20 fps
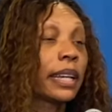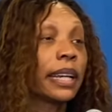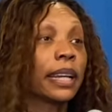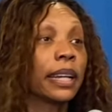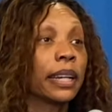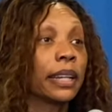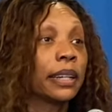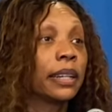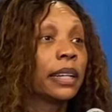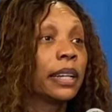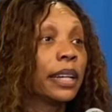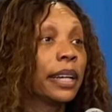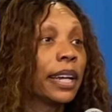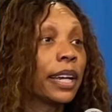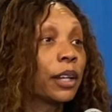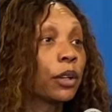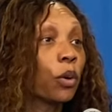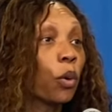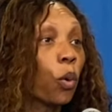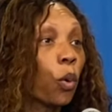And
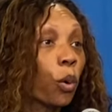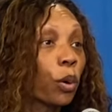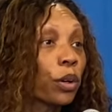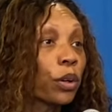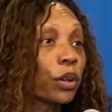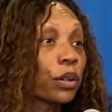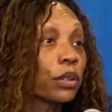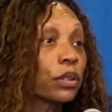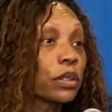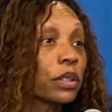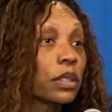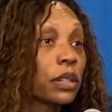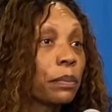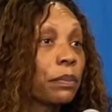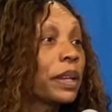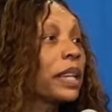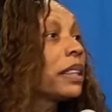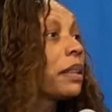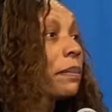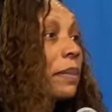in order to
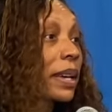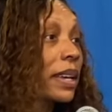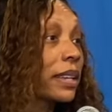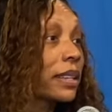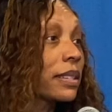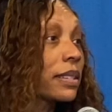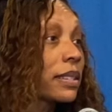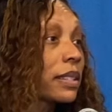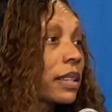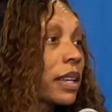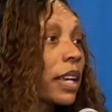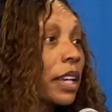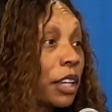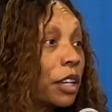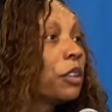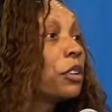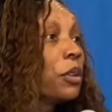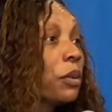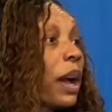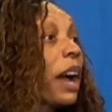be the best,
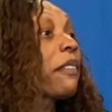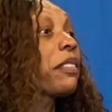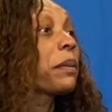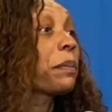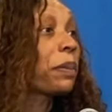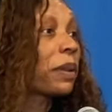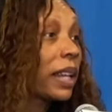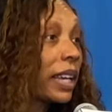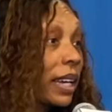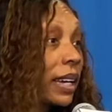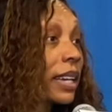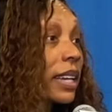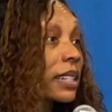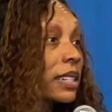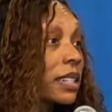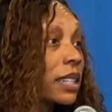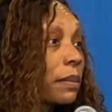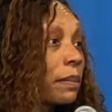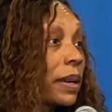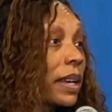you do have to play
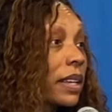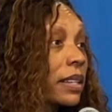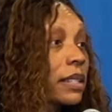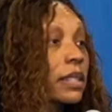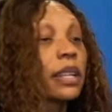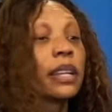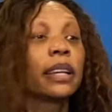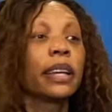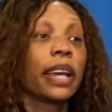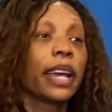against the best,